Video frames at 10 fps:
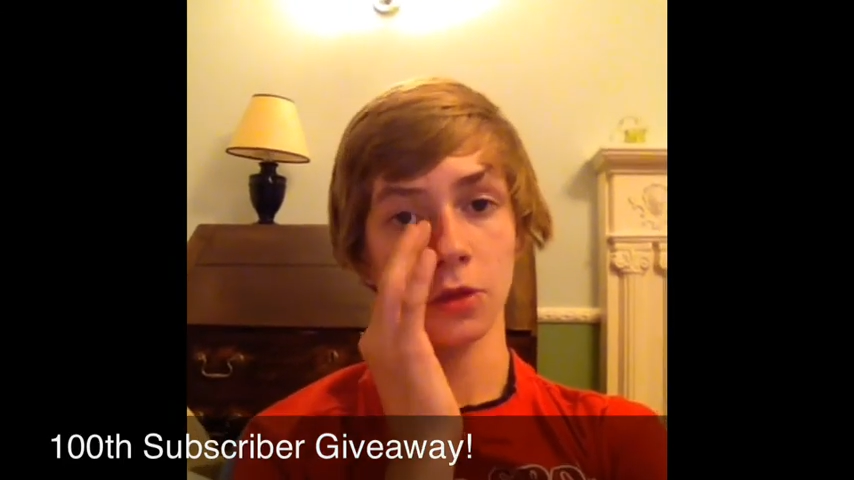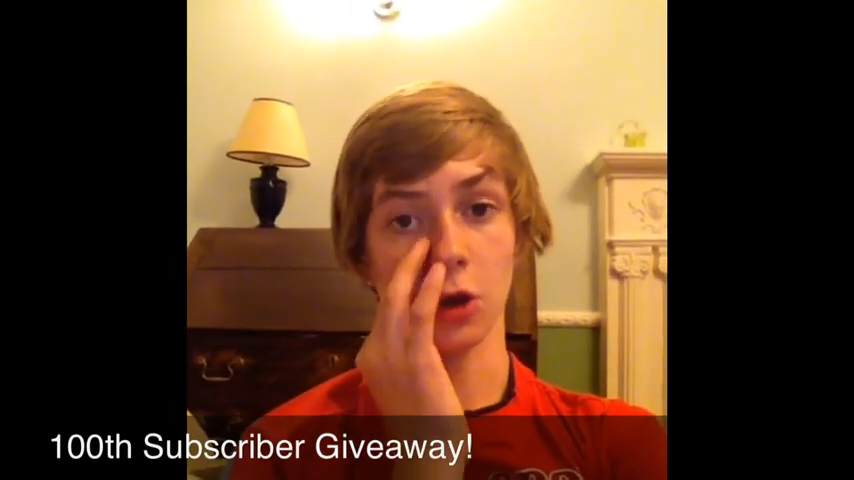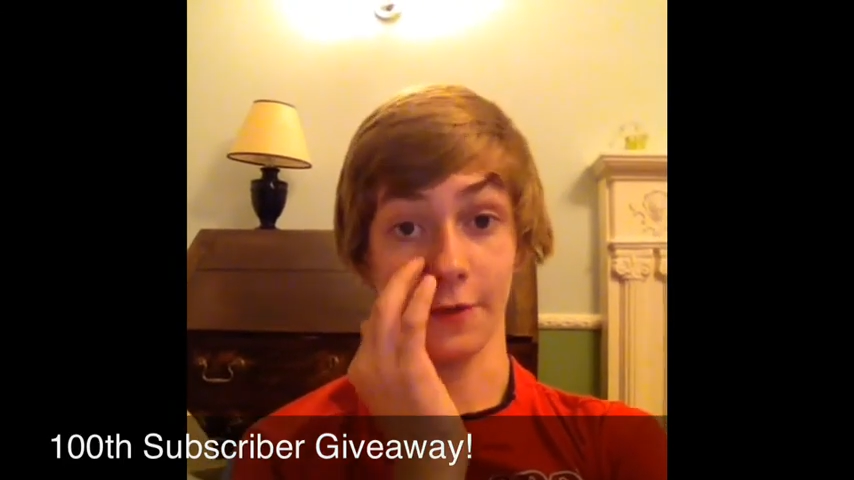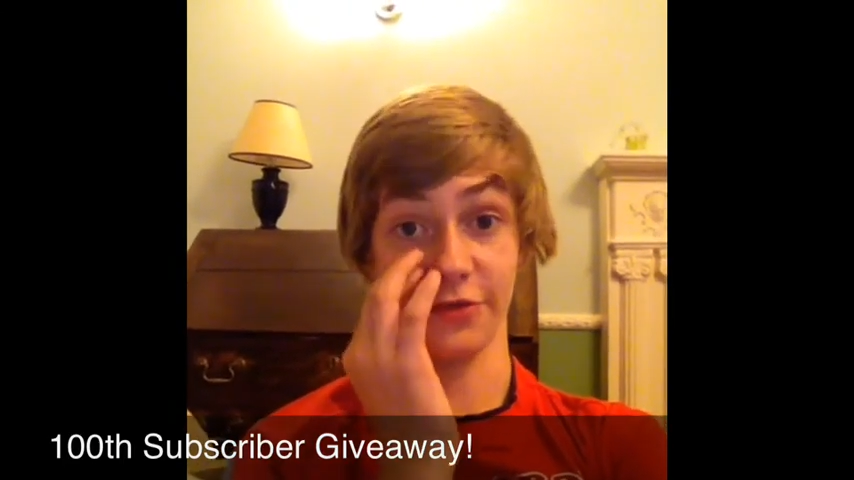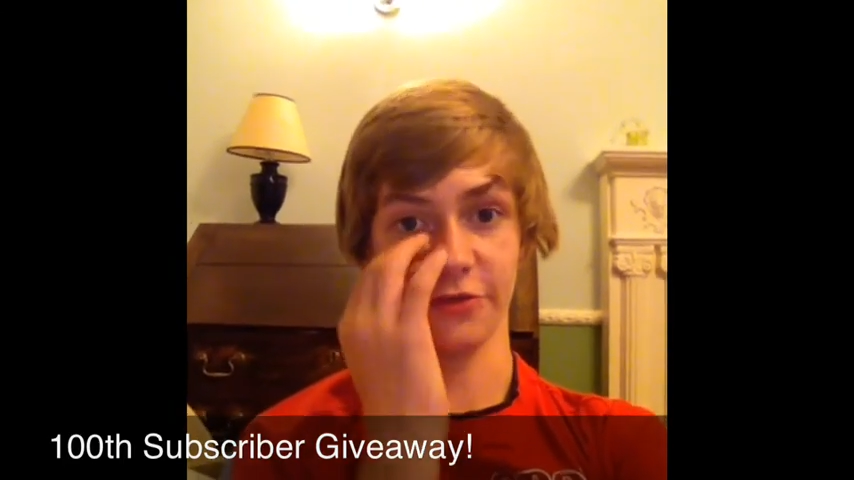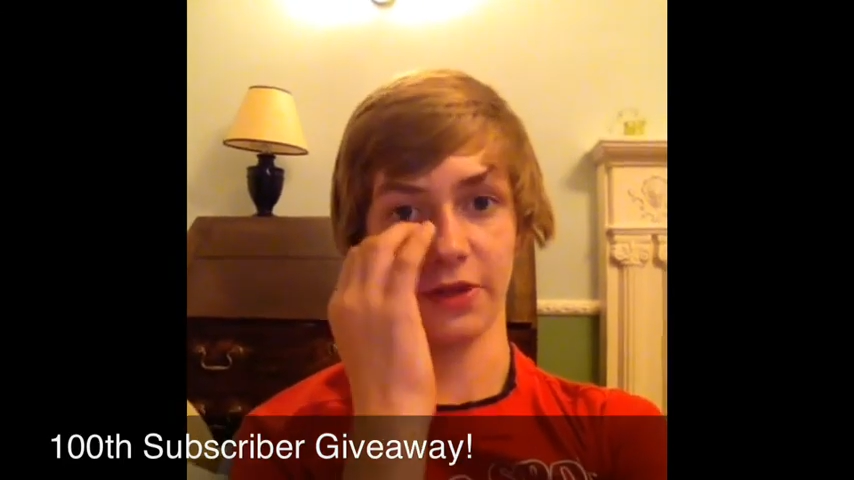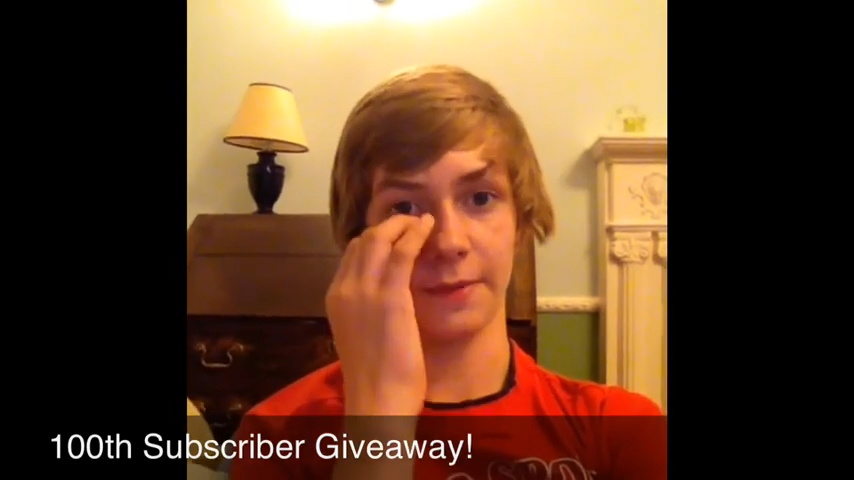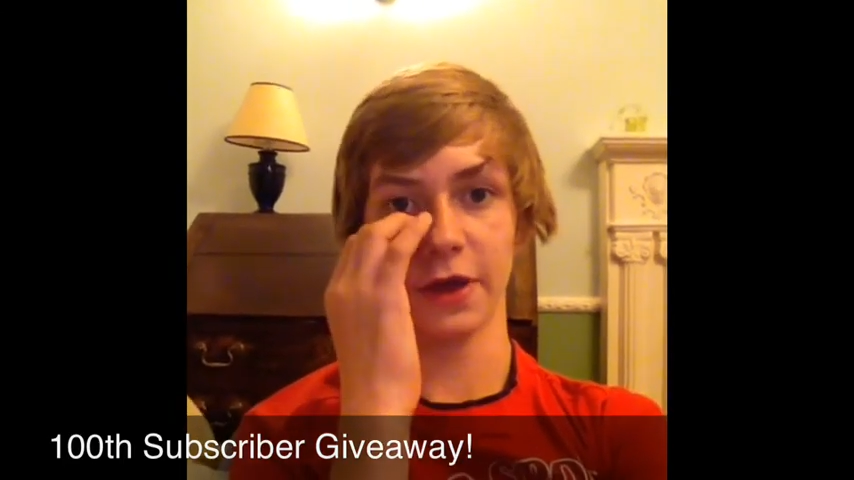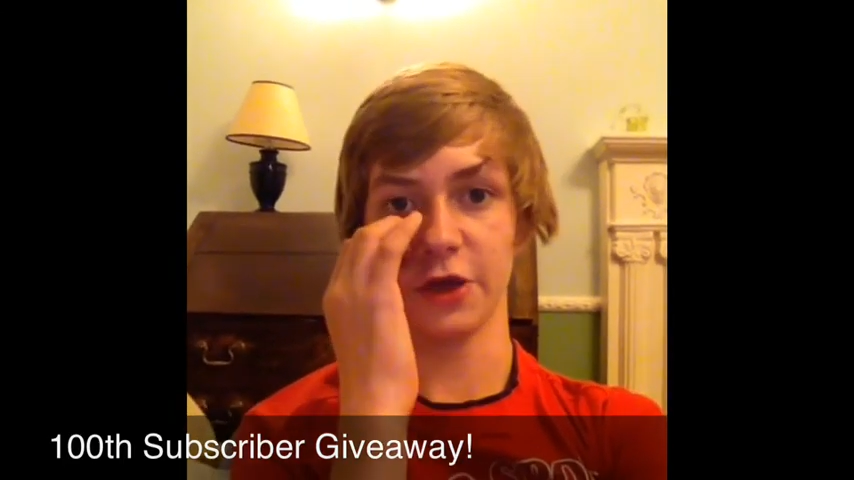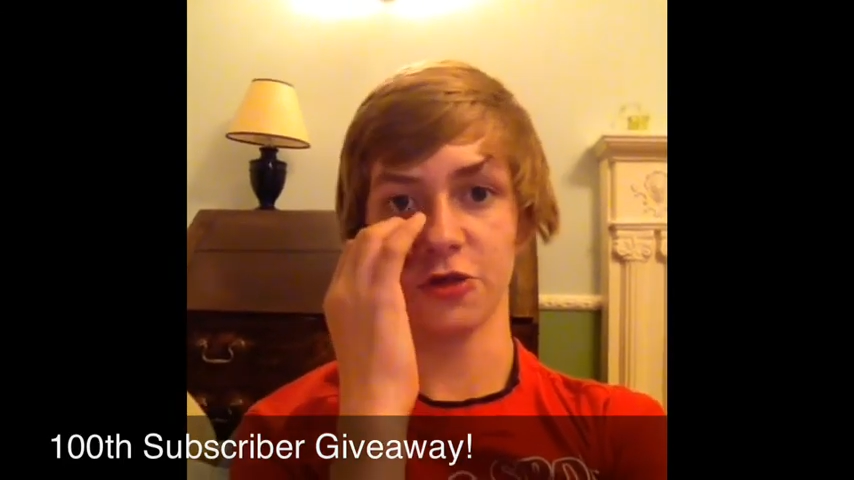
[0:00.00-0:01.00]
comments on that
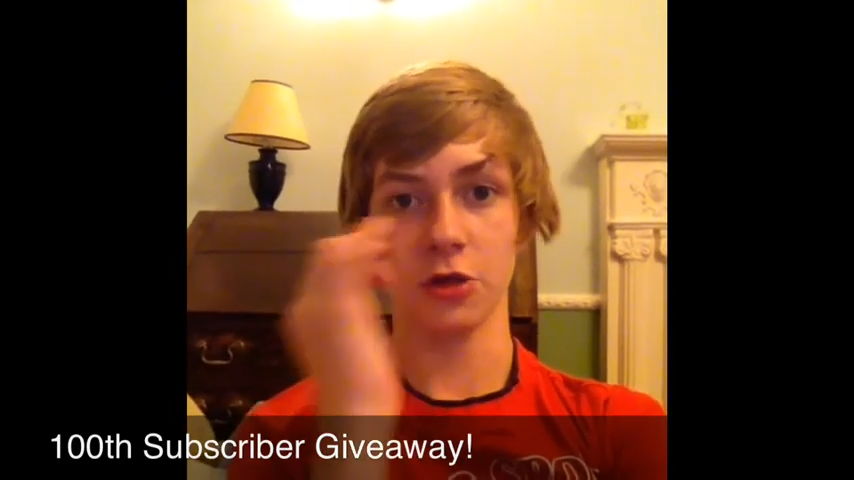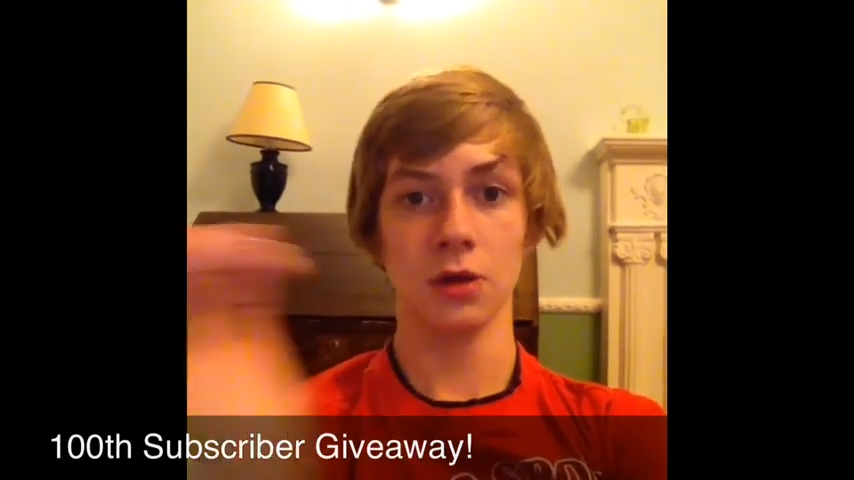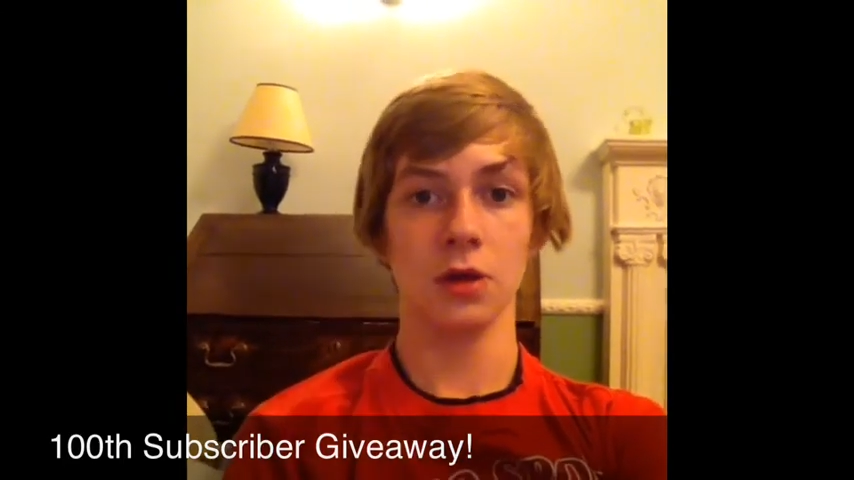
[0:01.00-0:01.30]
page.